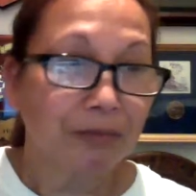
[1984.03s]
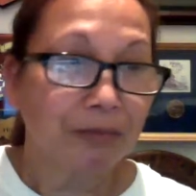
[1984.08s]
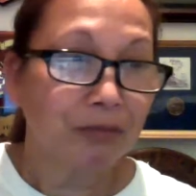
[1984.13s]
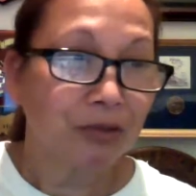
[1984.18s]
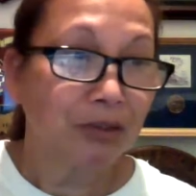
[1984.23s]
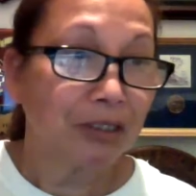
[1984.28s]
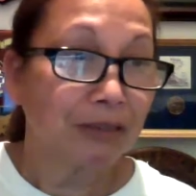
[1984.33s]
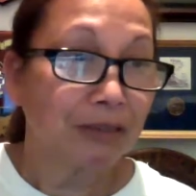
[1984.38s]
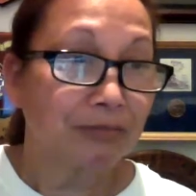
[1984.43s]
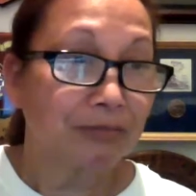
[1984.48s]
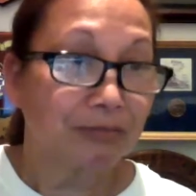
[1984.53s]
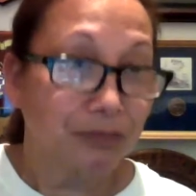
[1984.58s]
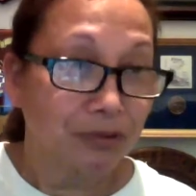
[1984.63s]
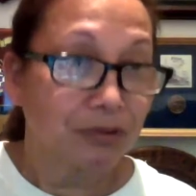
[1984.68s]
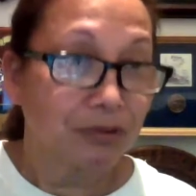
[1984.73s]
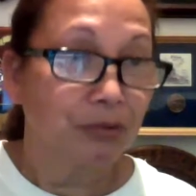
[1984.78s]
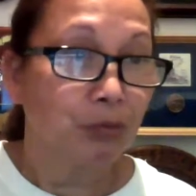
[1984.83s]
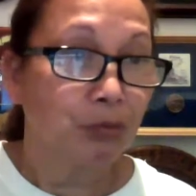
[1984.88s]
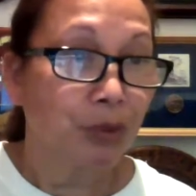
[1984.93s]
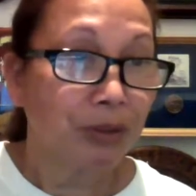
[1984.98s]
I have to
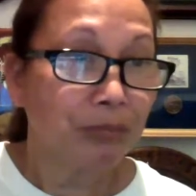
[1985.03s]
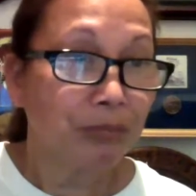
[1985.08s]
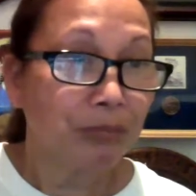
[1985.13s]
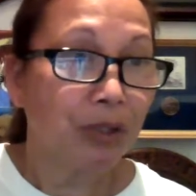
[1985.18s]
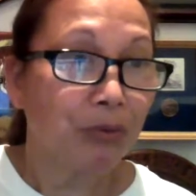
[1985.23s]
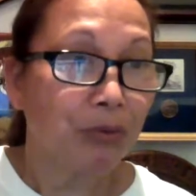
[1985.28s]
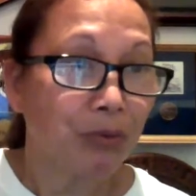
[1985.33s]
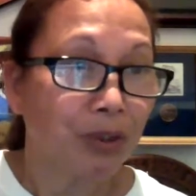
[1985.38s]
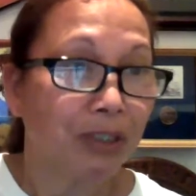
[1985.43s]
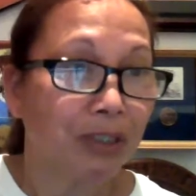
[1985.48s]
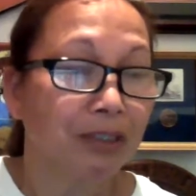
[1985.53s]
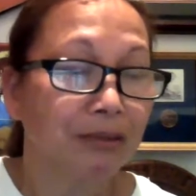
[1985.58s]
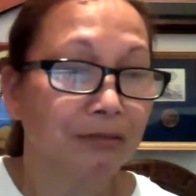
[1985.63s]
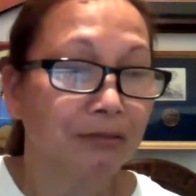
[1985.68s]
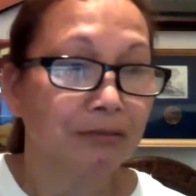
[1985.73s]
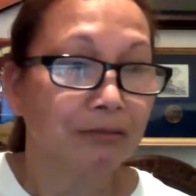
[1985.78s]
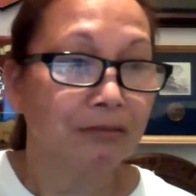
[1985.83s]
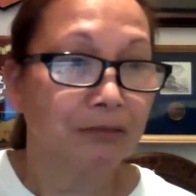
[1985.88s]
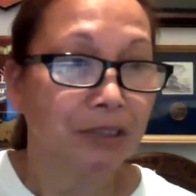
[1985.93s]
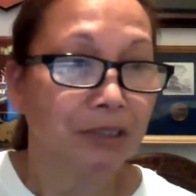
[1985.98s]
lift one by
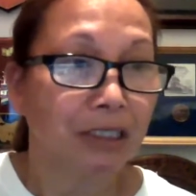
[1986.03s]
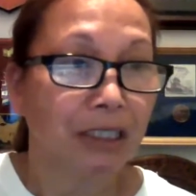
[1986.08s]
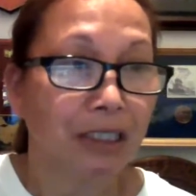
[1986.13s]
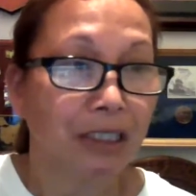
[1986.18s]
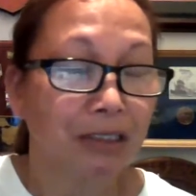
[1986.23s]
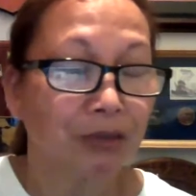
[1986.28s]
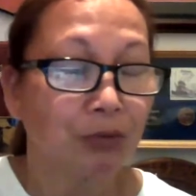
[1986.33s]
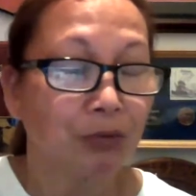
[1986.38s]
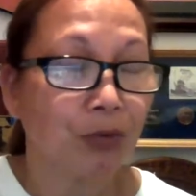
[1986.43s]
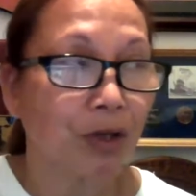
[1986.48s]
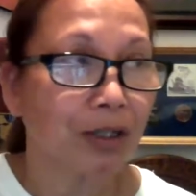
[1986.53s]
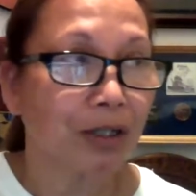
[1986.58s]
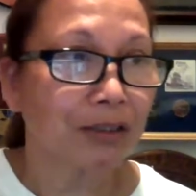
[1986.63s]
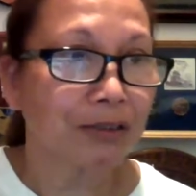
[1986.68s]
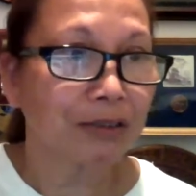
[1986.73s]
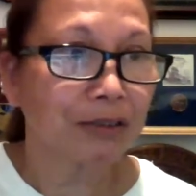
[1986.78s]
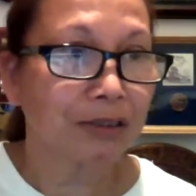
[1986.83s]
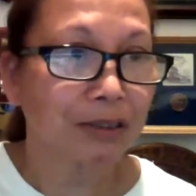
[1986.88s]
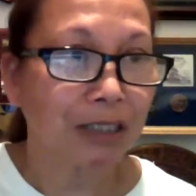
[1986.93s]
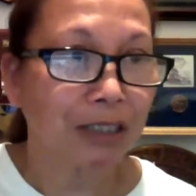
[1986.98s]
one the other
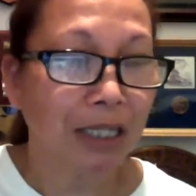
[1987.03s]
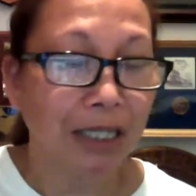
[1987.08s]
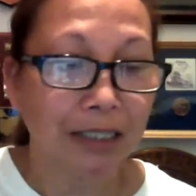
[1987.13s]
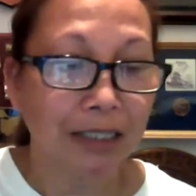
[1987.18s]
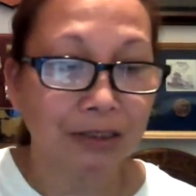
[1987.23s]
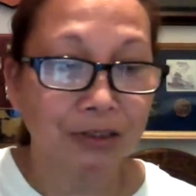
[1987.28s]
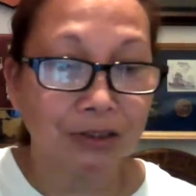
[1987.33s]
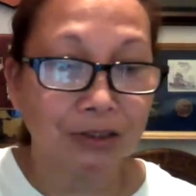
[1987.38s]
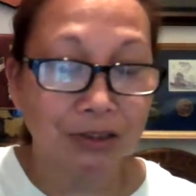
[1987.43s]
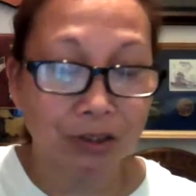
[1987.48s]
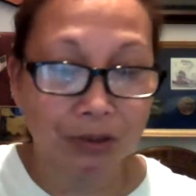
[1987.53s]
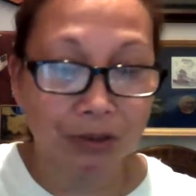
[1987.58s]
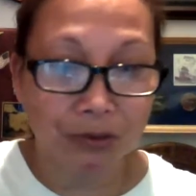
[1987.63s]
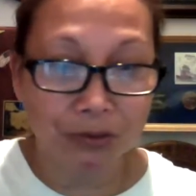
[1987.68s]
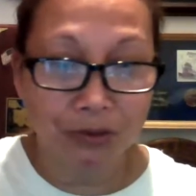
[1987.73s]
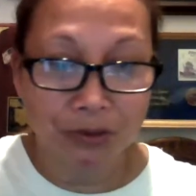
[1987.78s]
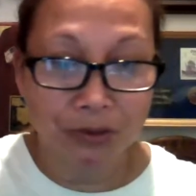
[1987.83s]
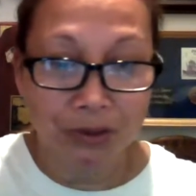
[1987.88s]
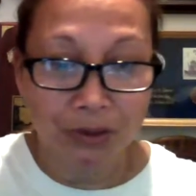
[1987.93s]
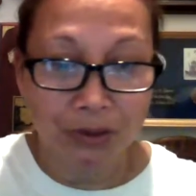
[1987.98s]
rocks, and
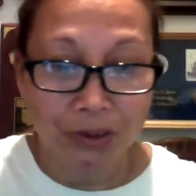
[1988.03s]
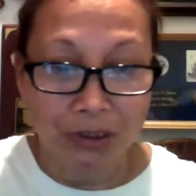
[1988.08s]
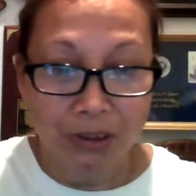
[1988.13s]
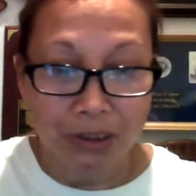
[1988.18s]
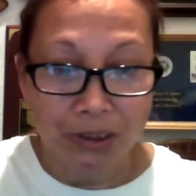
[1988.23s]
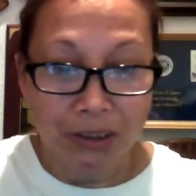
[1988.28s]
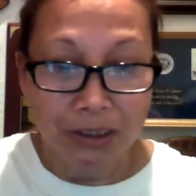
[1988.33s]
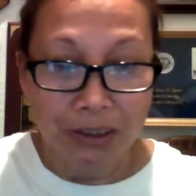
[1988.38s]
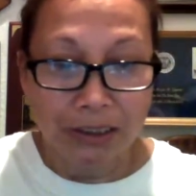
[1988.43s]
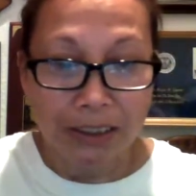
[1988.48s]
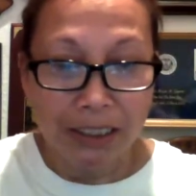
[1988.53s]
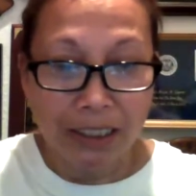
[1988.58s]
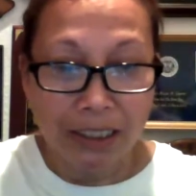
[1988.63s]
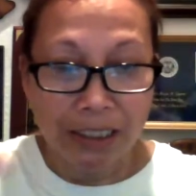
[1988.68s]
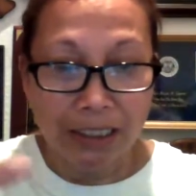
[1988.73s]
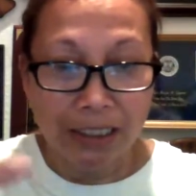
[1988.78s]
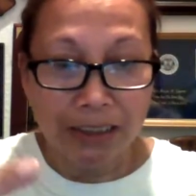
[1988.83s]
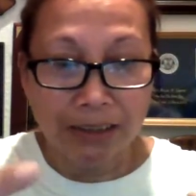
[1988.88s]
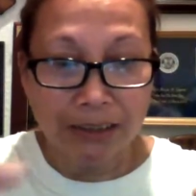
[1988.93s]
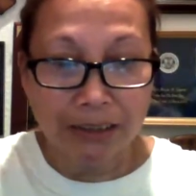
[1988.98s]
so
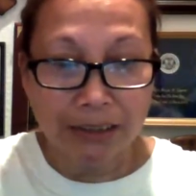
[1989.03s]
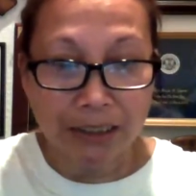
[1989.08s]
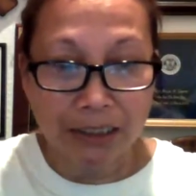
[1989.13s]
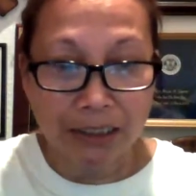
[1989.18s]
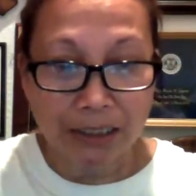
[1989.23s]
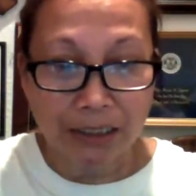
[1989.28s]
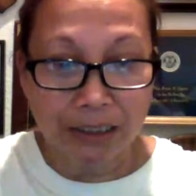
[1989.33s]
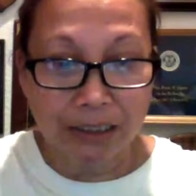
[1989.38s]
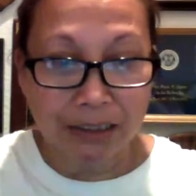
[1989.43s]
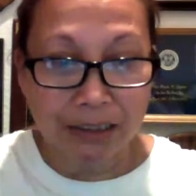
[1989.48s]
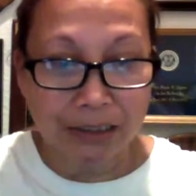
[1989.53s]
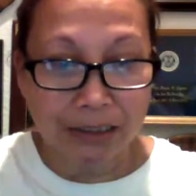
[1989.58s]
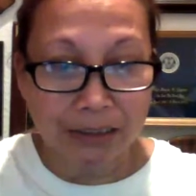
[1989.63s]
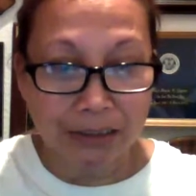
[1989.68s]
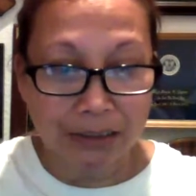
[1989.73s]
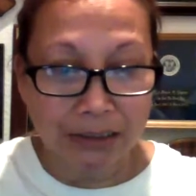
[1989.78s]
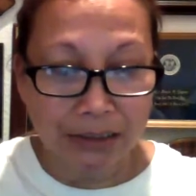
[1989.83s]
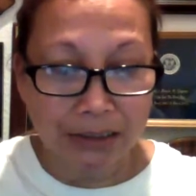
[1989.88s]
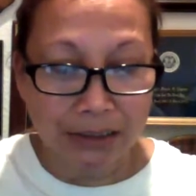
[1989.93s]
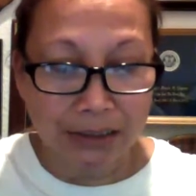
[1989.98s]
that
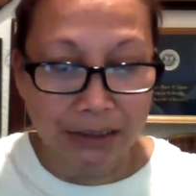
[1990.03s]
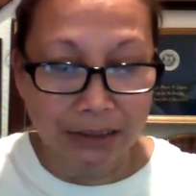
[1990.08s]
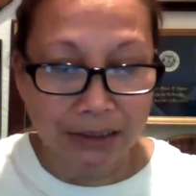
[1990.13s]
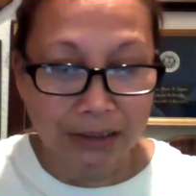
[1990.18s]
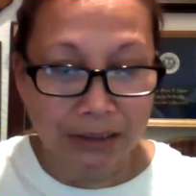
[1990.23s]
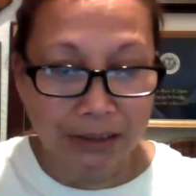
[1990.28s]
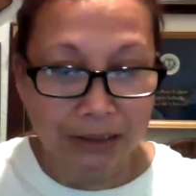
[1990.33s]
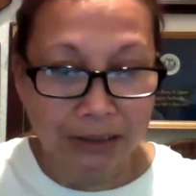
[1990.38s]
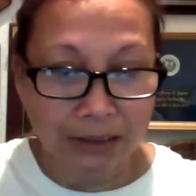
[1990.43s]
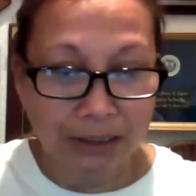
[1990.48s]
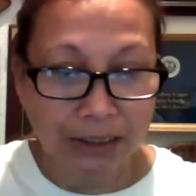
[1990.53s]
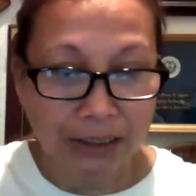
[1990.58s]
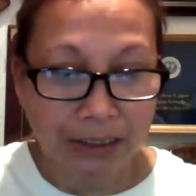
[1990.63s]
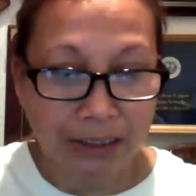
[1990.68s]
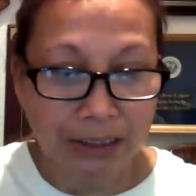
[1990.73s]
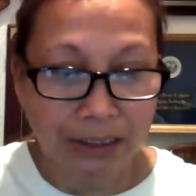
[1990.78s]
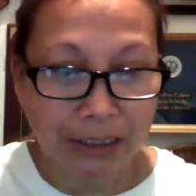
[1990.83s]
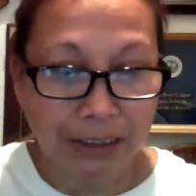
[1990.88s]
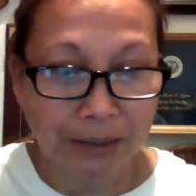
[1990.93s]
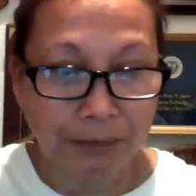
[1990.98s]

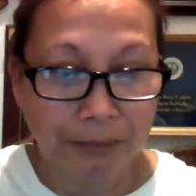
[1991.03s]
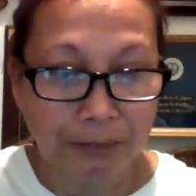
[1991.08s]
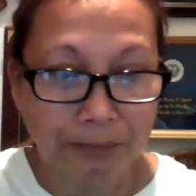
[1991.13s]
the